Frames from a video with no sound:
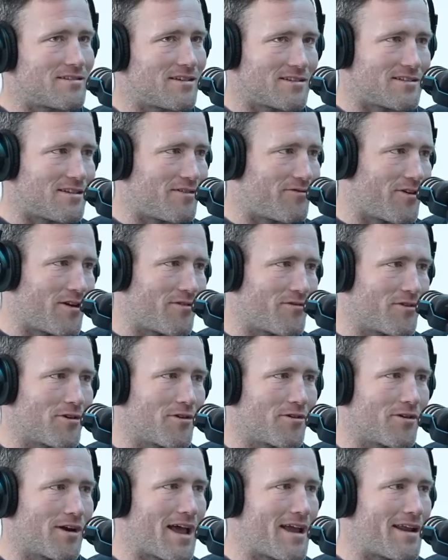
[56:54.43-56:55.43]
this
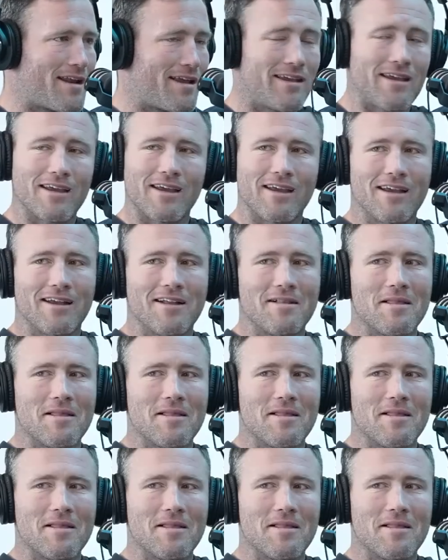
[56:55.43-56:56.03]
65-year-old lady.